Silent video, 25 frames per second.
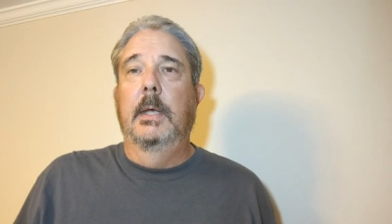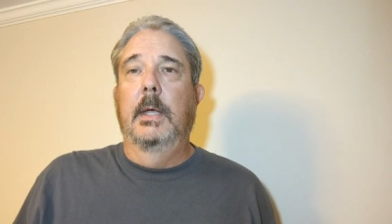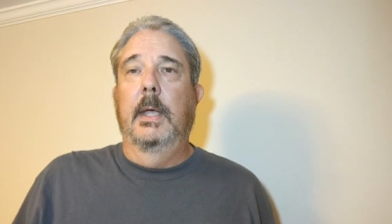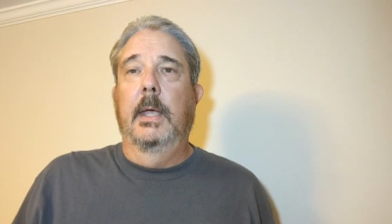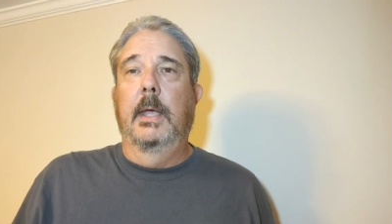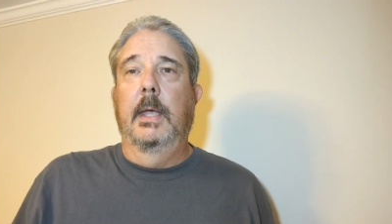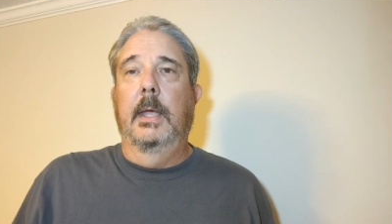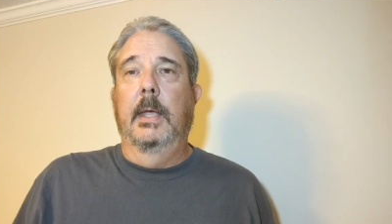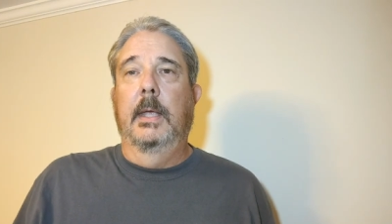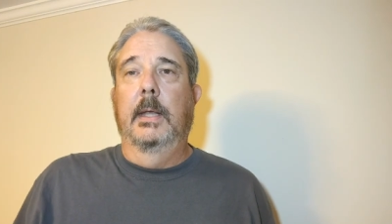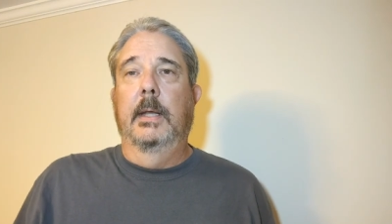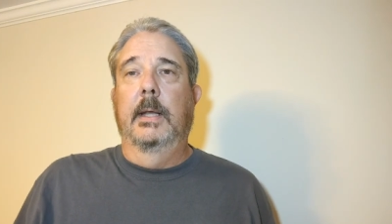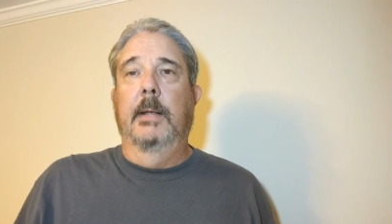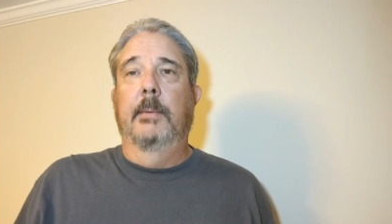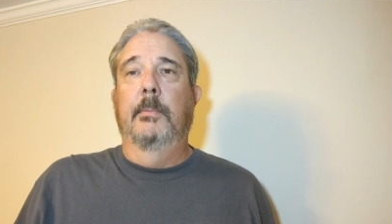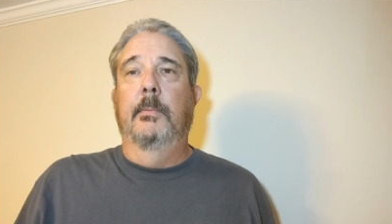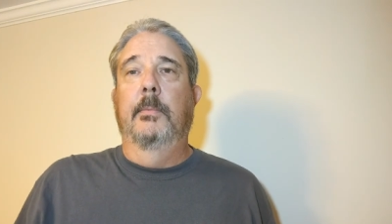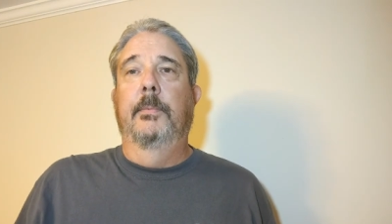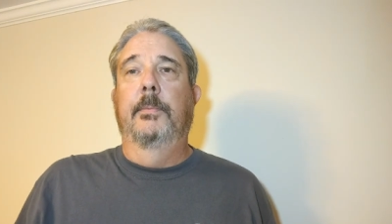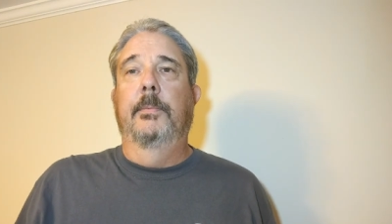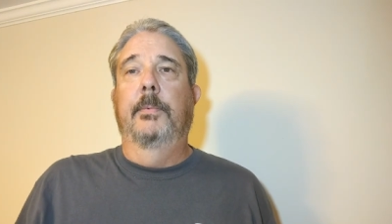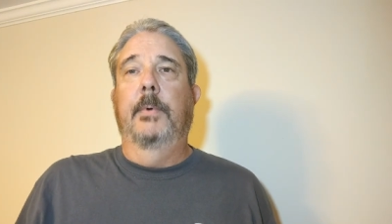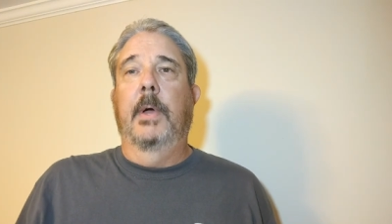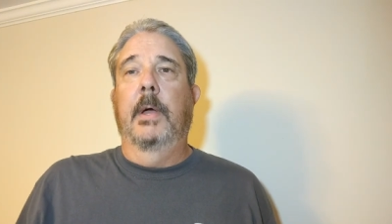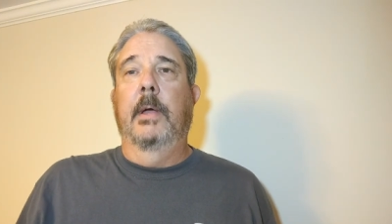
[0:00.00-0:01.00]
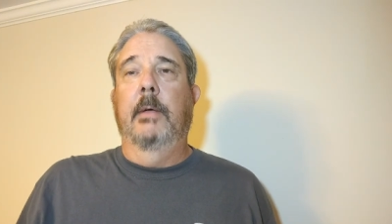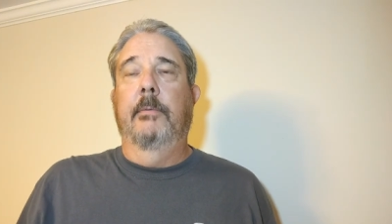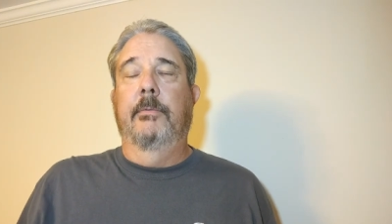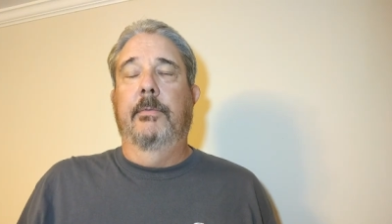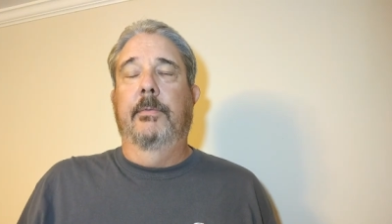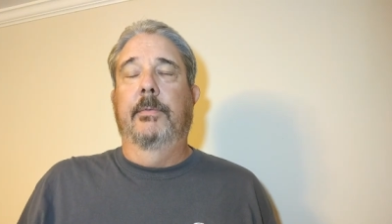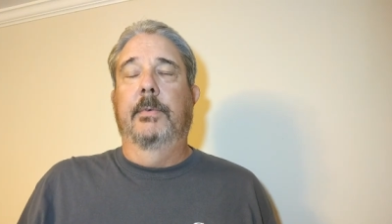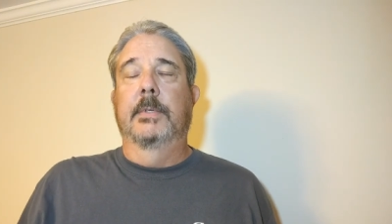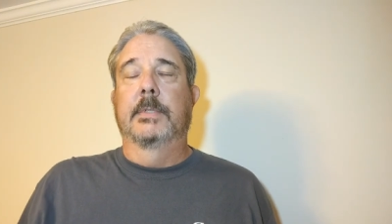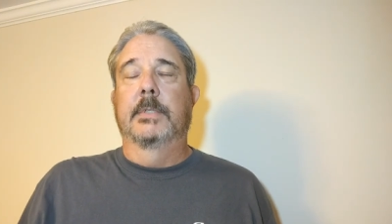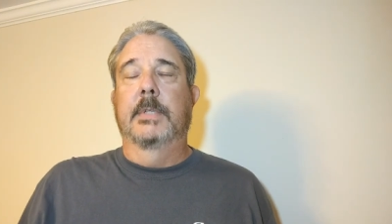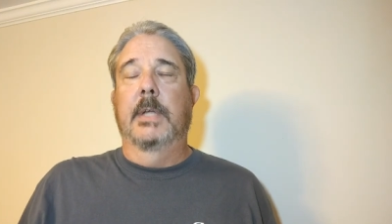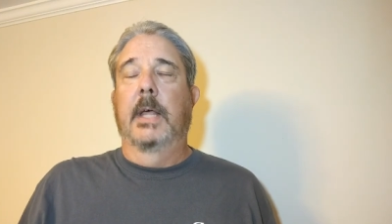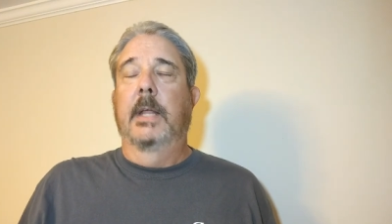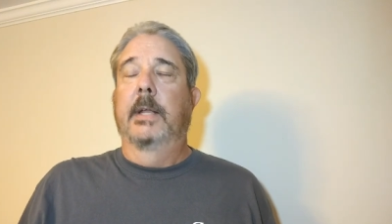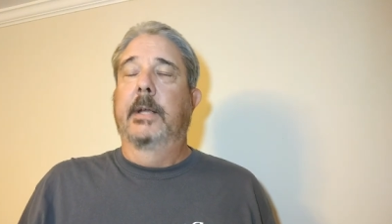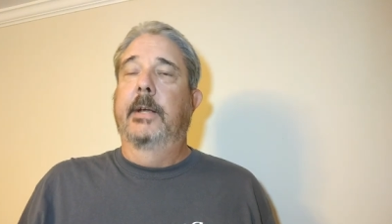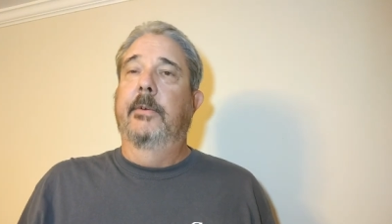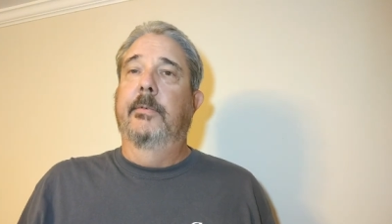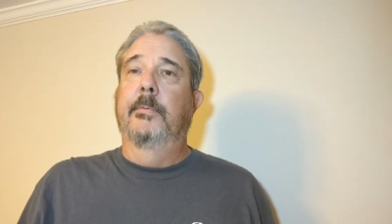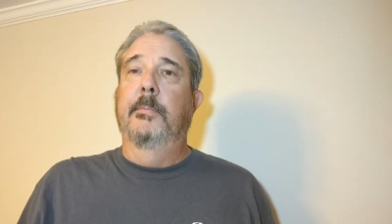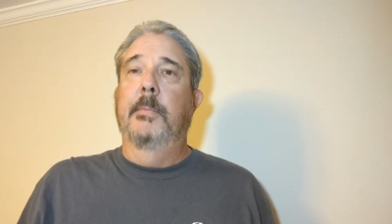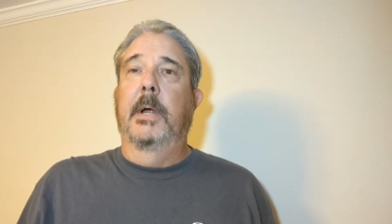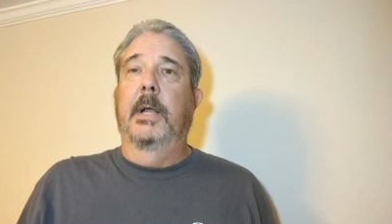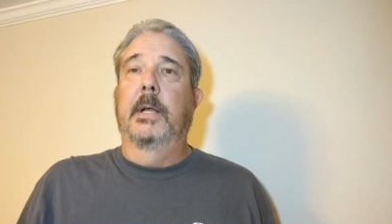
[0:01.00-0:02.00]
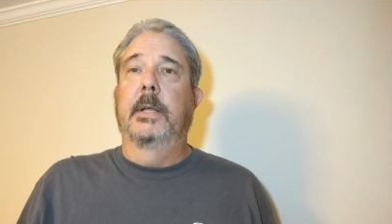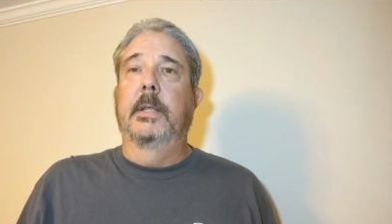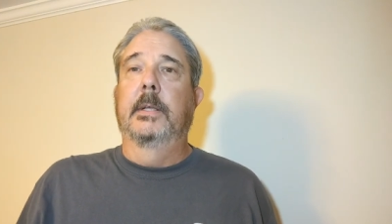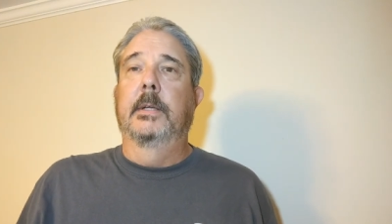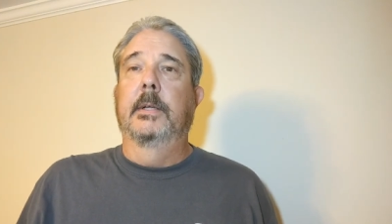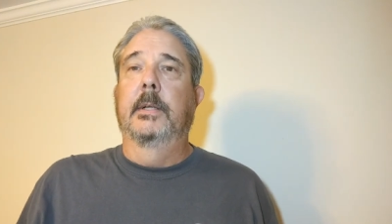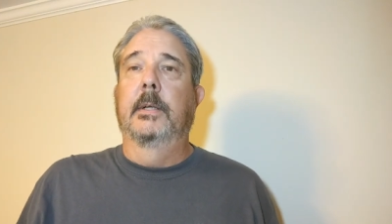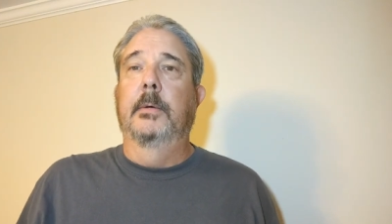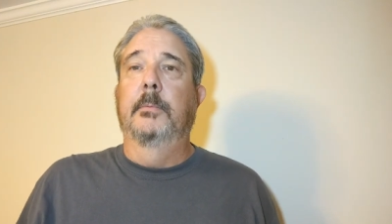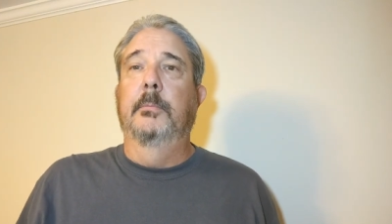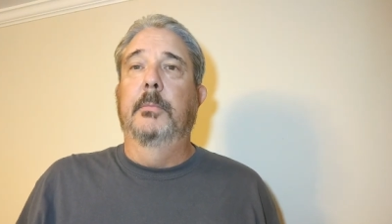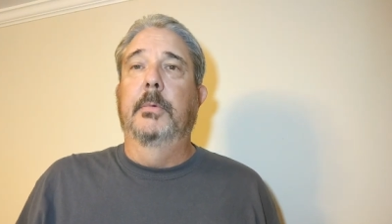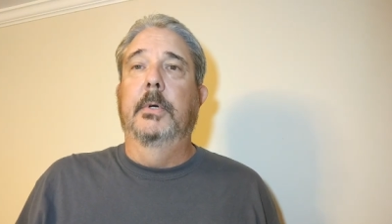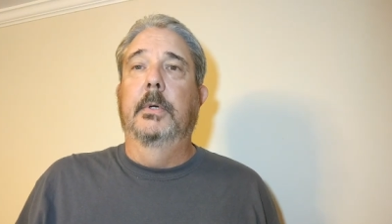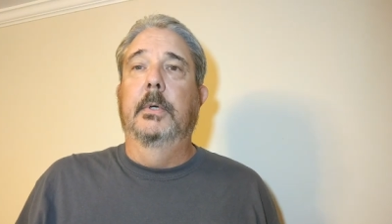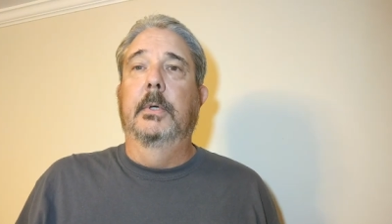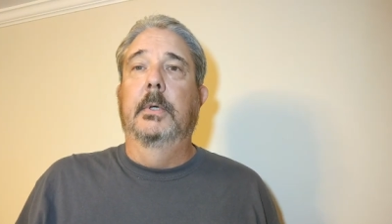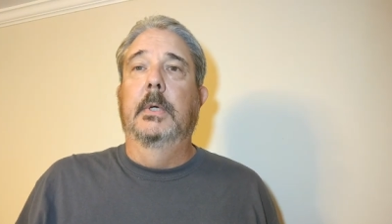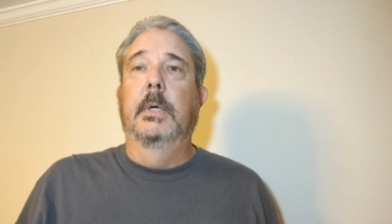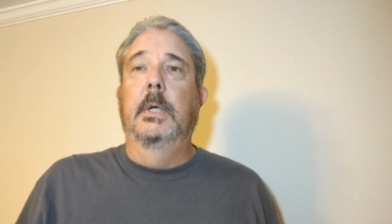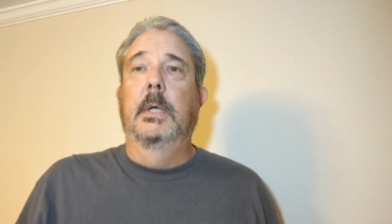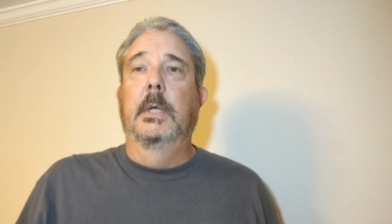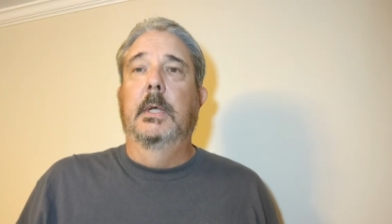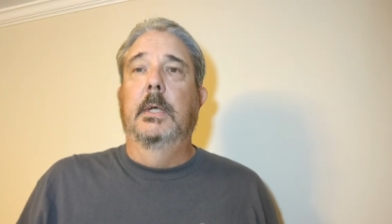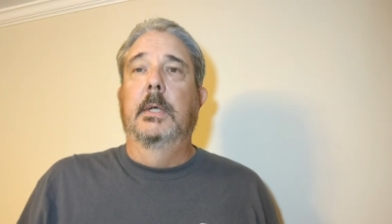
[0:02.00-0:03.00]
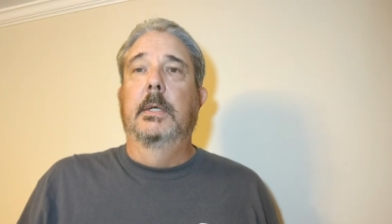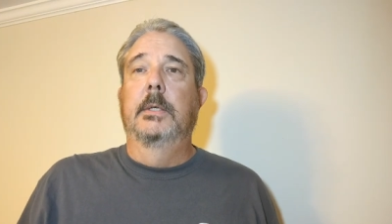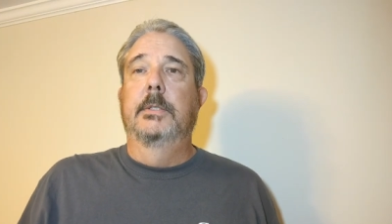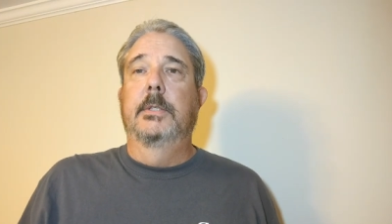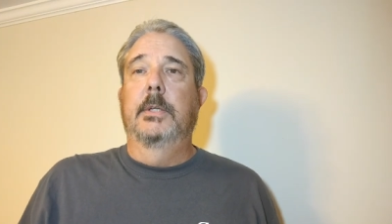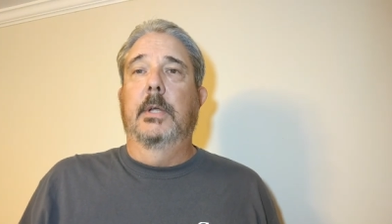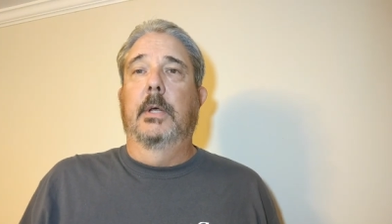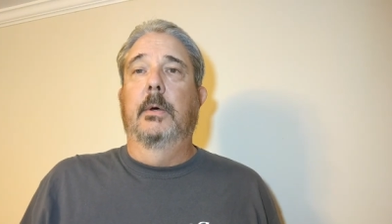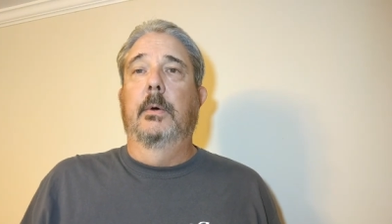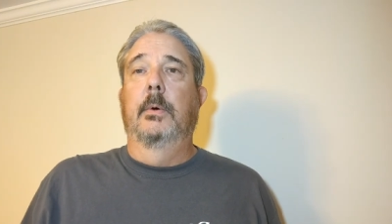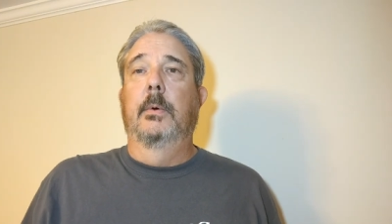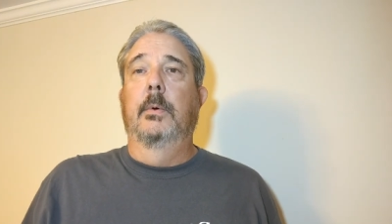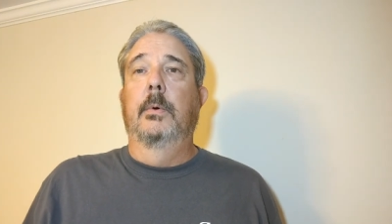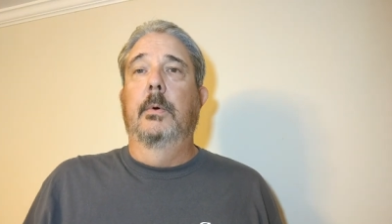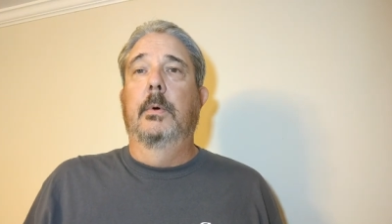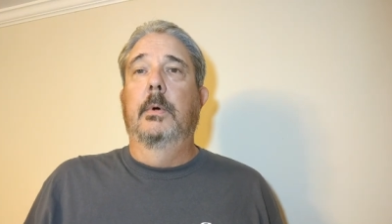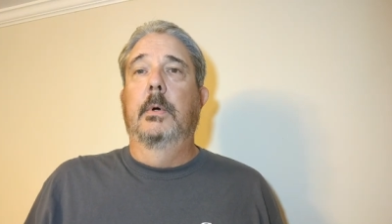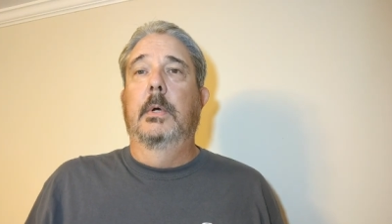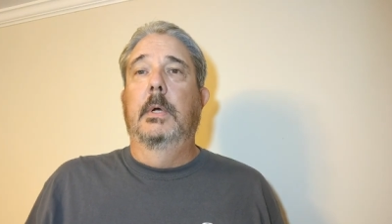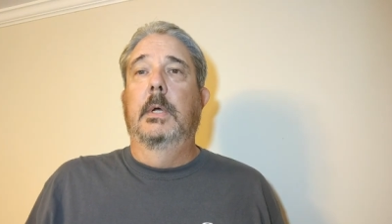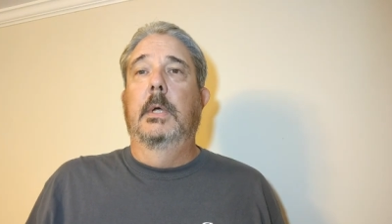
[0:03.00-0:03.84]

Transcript: And I'm, I've assigned everybody a number, so